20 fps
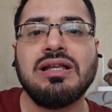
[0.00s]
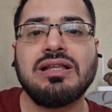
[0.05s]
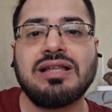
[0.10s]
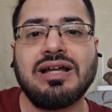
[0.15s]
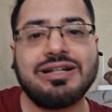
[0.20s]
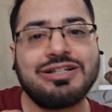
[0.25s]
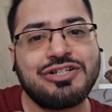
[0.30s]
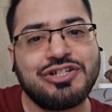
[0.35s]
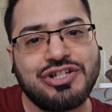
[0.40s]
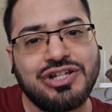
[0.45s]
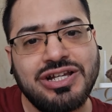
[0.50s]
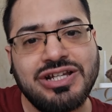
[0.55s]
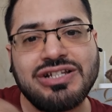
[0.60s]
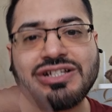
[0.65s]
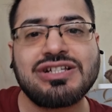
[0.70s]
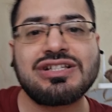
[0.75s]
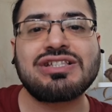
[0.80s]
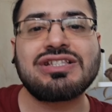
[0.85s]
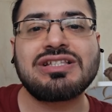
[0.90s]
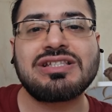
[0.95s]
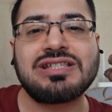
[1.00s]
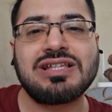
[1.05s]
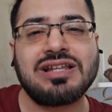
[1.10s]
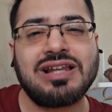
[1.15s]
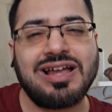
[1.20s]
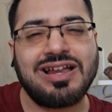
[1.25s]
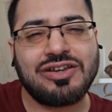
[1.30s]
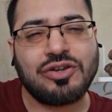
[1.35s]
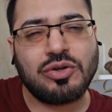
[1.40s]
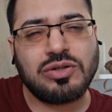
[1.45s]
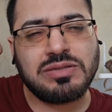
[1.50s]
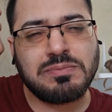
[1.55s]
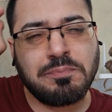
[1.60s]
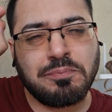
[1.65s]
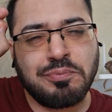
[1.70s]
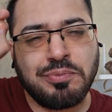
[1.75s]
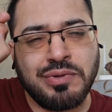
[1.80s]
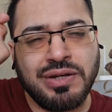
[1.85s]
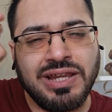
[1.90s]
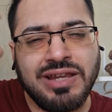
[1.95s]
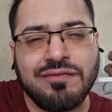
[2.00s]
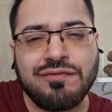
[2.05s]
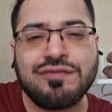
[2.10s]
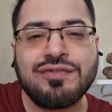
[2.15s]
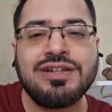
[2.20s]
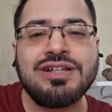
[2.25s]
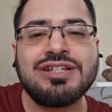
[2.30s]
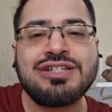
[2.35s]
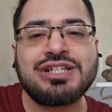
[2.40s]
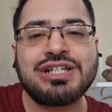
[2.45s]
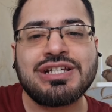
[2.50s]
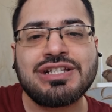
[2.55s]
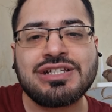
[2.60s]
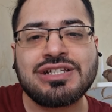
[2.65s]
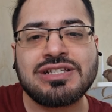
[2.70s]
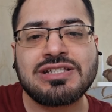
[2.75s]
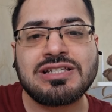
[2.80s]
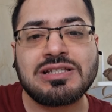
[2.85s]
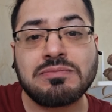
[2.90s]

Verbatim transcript: that changes the scenario and briefly changes